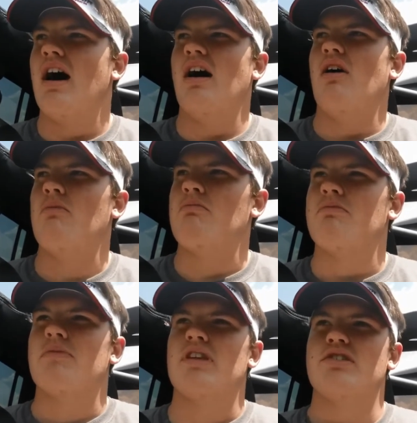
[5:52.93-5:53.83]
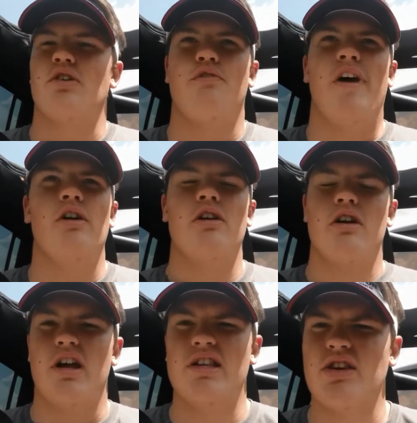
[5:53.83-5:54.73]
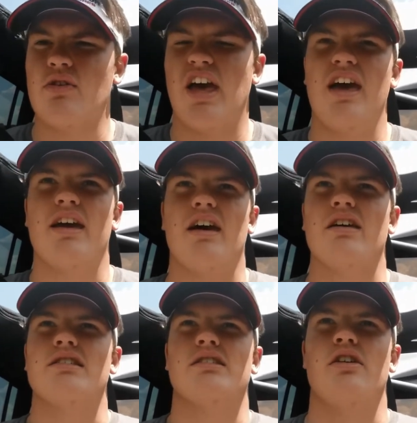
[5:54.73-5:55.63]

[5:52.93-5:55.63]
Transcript: Um, so failure is okay, guys.